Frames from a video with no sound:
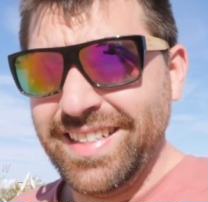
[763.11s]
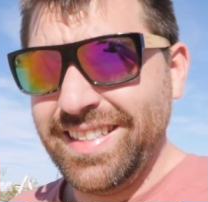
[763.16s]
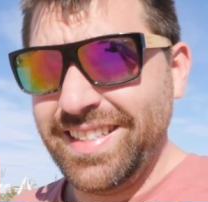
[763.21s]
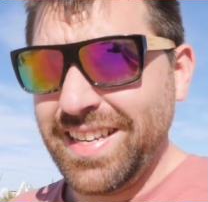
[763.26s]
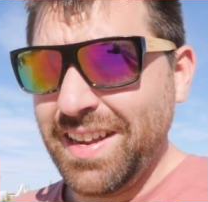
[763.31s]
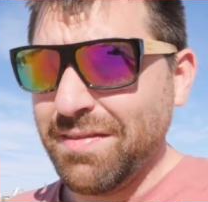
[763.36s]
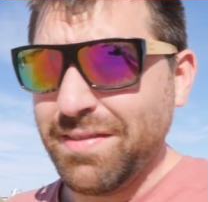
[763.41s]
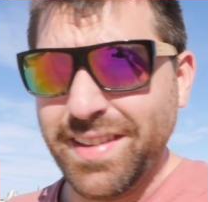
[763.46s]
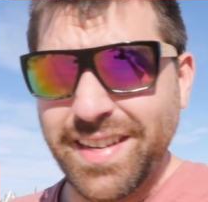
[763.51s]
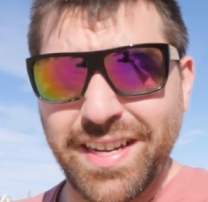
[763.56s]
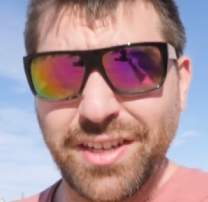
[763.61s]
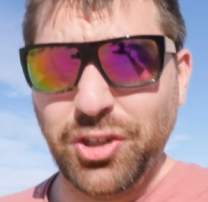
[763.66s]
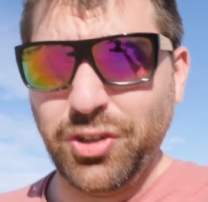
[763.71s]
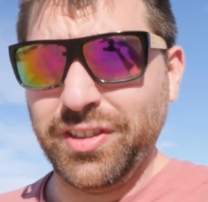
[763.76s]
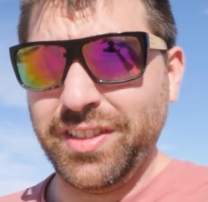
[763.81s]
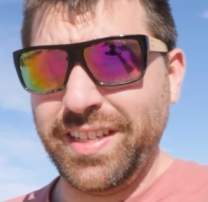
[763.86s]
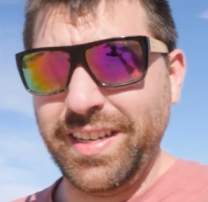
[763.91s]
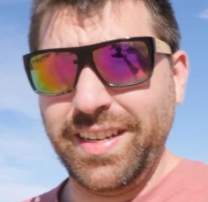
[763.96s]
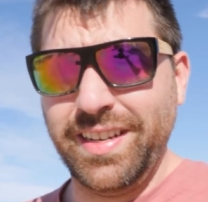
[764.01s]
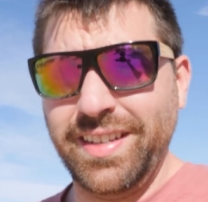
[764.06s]
it's definitely
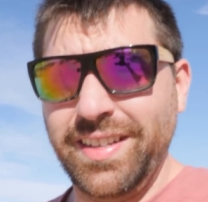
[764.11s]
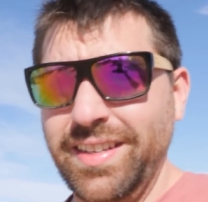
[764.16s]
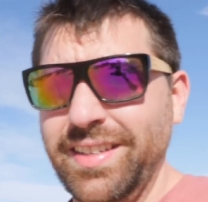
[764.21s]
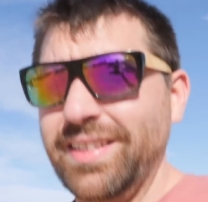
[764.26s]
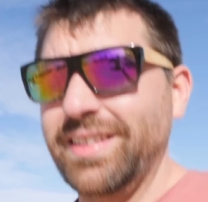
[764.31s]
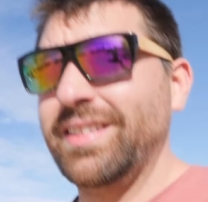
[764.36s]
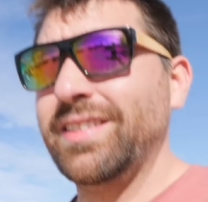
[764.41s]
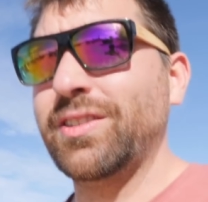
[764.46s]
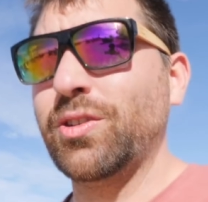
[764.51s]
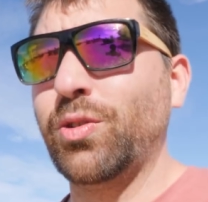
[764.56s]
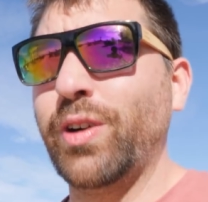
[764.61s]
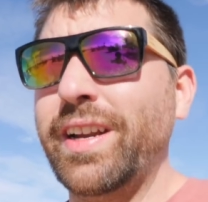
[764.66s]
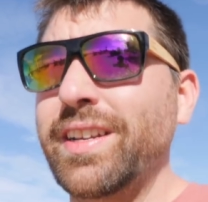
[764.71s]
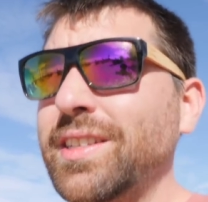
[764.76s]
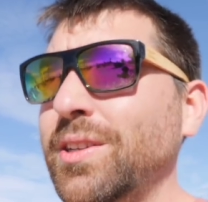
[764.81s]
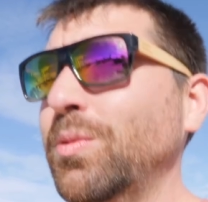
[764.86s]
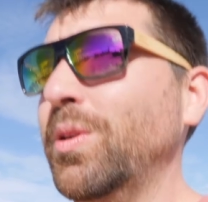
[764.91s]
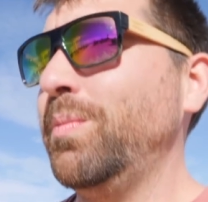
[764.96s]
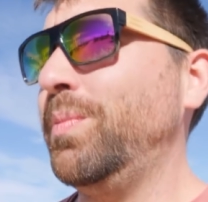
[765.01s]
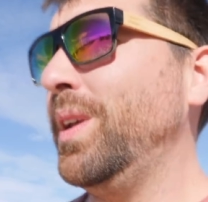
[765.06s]
interesting. It's
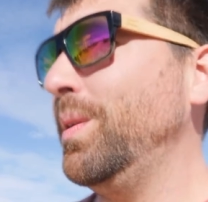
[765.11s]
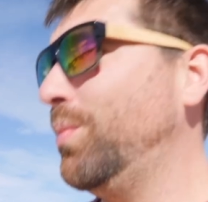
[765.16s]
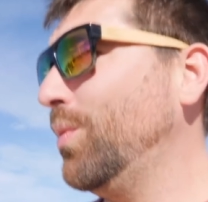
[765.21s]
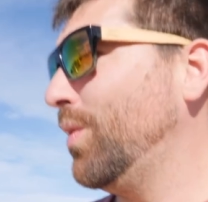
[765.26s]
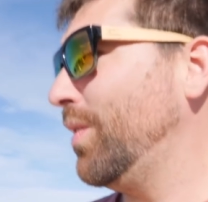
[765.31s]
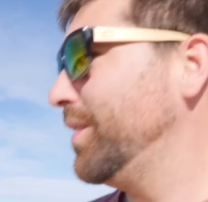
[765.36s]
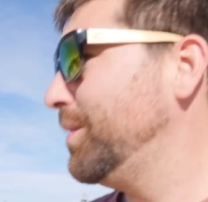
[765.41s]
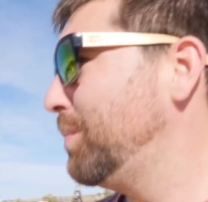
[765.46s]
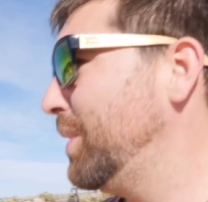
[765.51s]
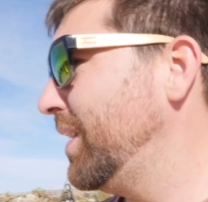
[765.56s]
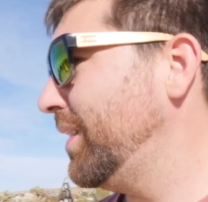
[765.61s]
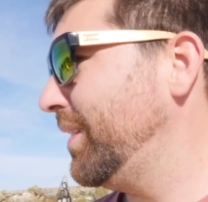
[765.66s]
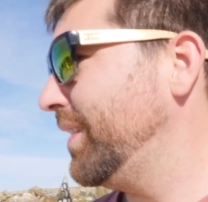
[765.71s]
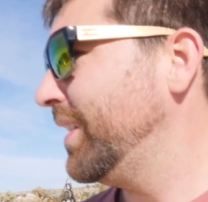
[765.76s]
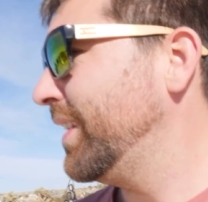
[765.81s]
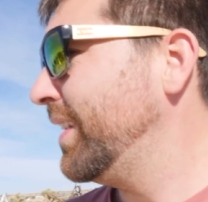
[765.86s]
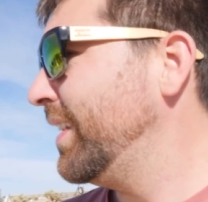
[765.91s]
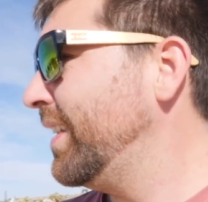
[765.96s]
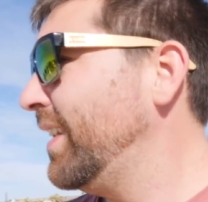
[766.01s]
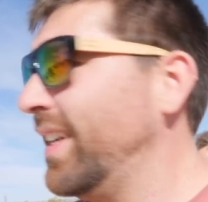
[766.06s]
crazy what people will build.